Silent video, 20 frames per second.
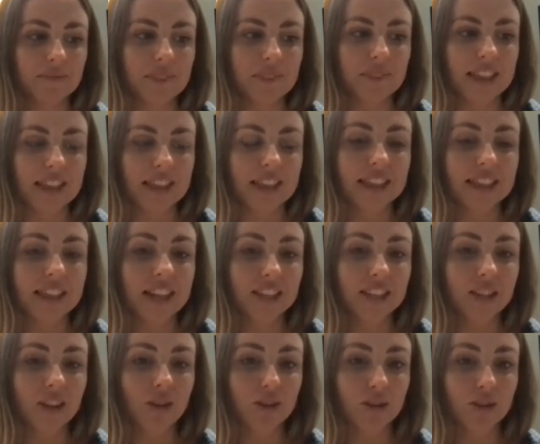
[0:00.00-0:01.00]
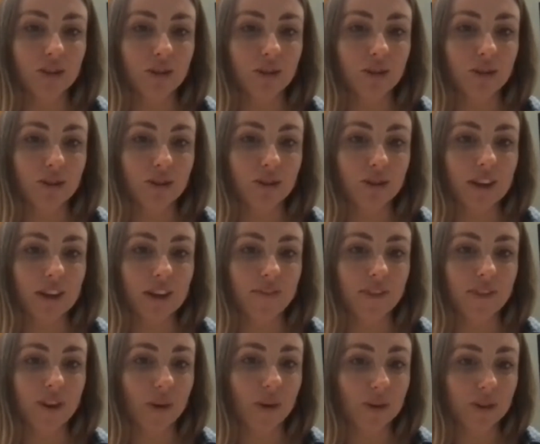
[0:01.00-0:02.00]
I think that's also crucial. I've
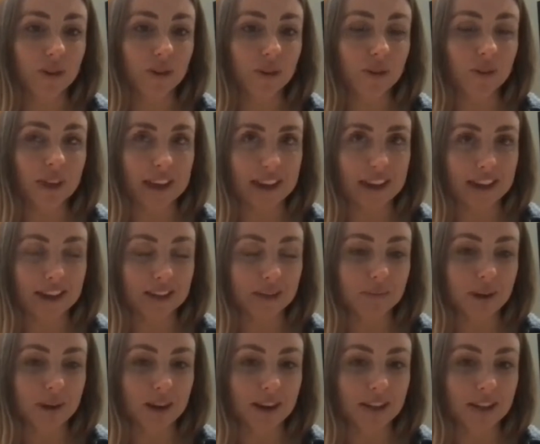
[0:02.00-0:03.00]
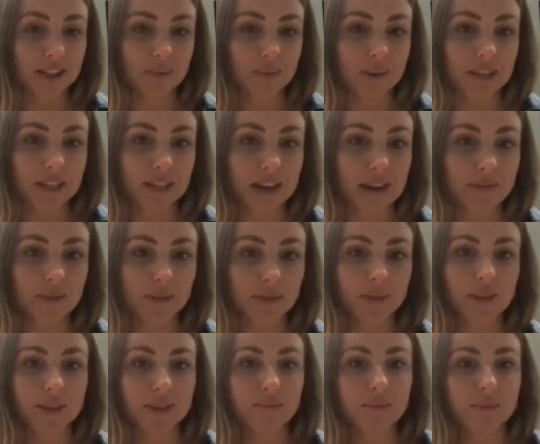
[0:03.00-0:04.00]
also like experienced so many times
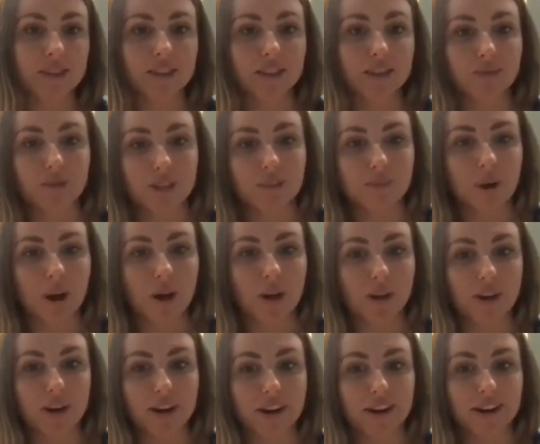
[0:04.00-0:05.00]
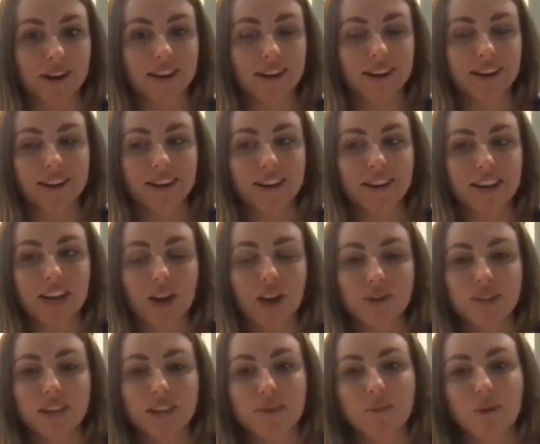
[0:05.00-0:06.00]
when this business was smaller, it
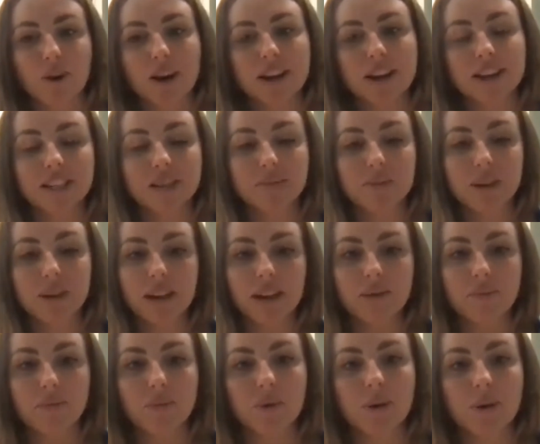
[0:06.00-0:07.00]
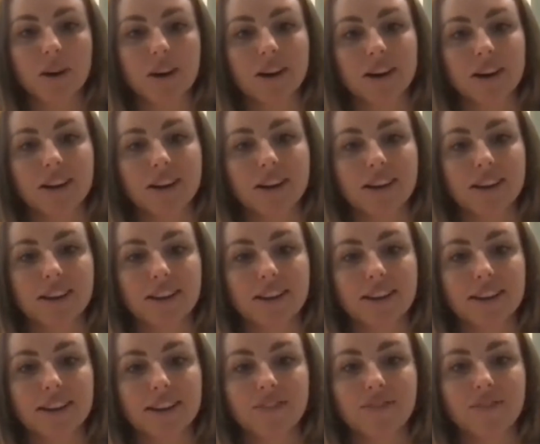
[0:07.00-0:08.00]
was like more intimate and more
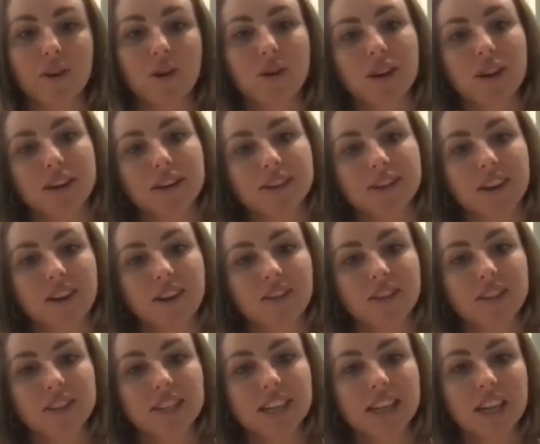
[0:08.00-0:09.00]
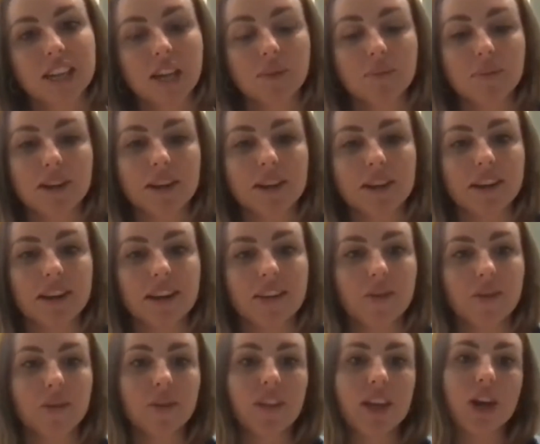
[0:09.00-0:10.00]
focus on the team. And then
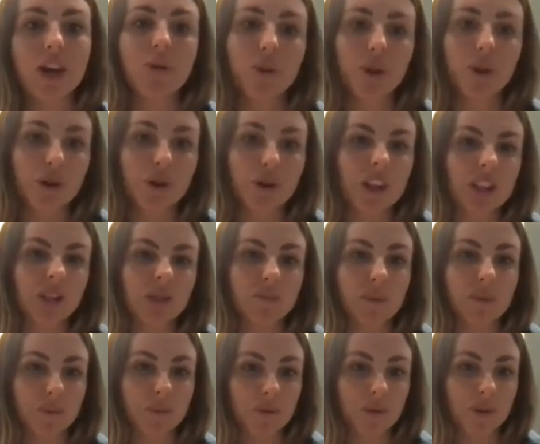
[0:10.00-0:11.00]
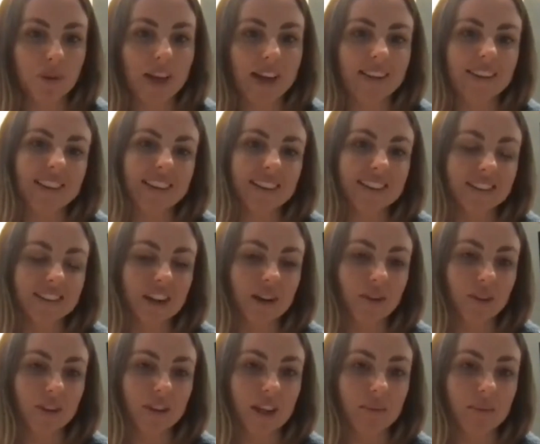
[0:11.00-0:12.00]
when they grew, that's when people were like, it's not
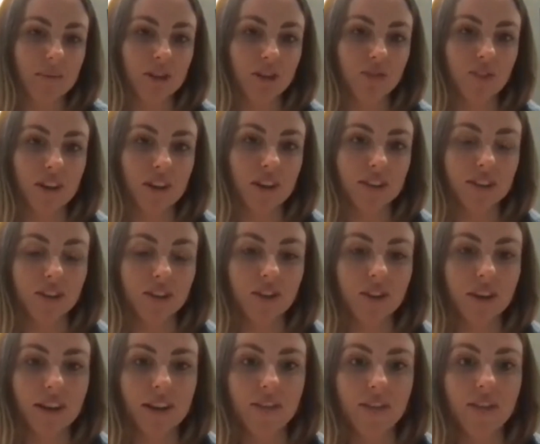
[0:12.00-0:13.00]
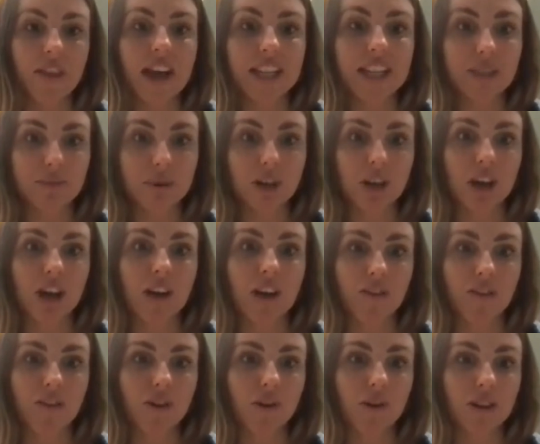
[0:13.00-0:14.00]
really that much fun. So that's been a
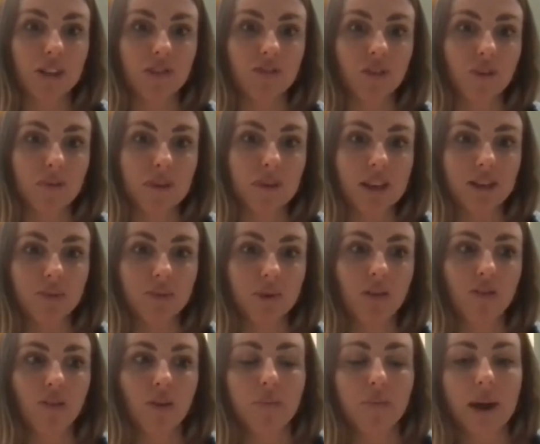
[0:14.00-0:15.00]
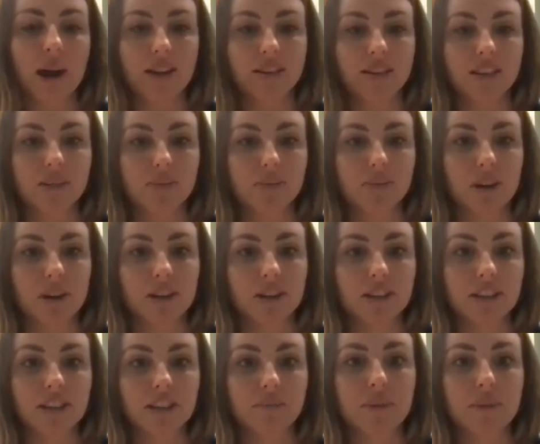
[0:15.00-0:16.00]
heavy focus for me as well from past
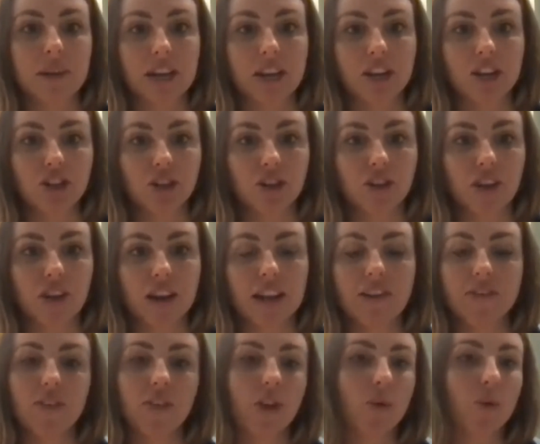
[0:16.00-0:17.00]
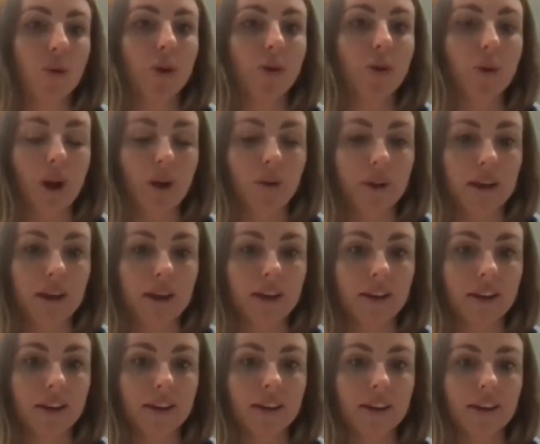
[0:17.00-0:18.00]
experiences, is making sure that even though we're growing,
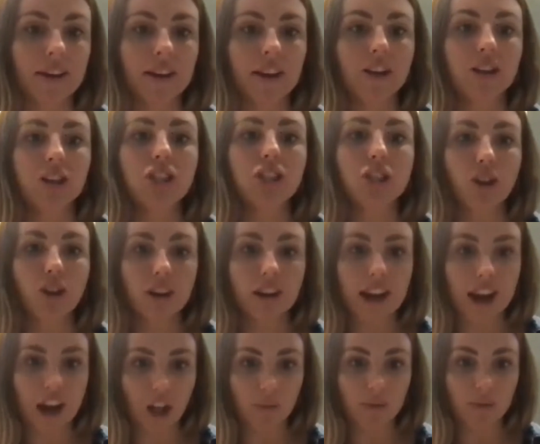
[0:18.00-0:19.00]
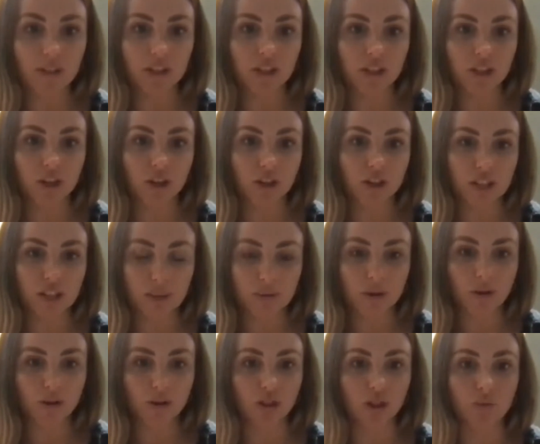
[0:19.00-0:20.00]
certain elements of the team
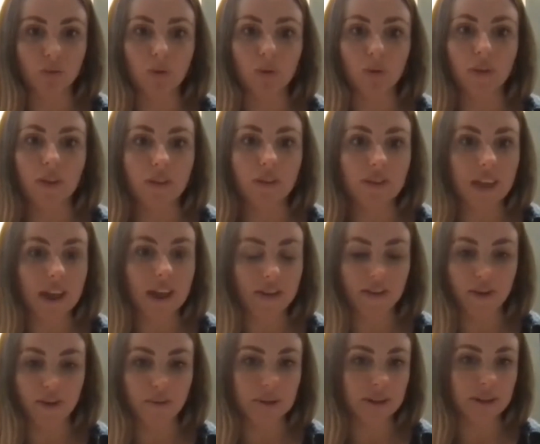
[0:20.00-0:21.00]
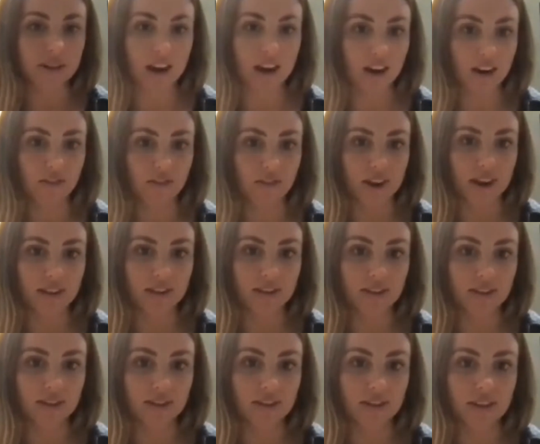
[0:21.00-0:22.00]
culture will never be
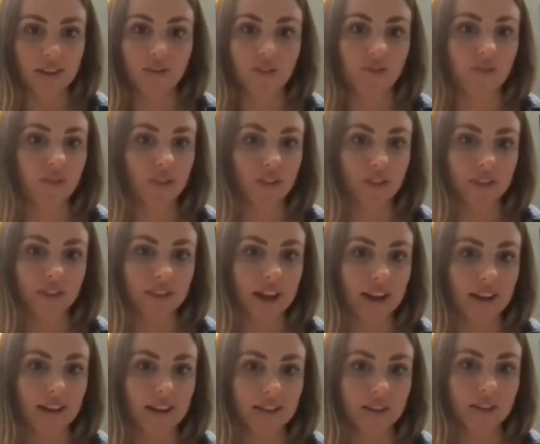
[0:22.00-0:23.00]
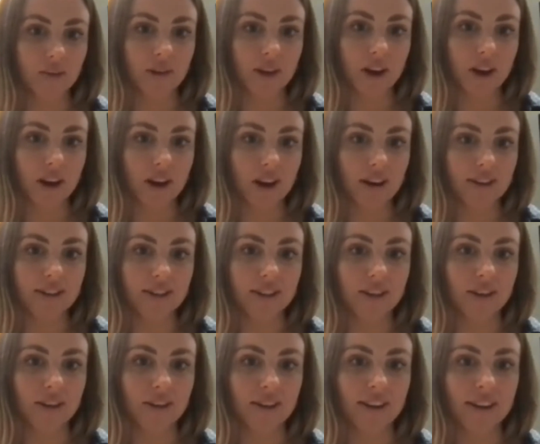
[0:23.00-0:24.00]
sacrificed, even for the size that we are.
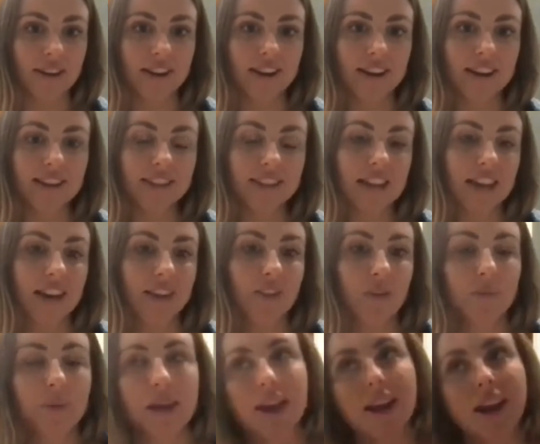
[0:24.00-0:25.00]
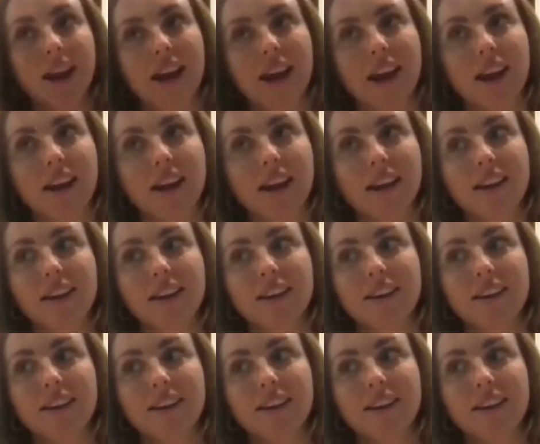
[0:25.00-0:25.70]
So instead of it being a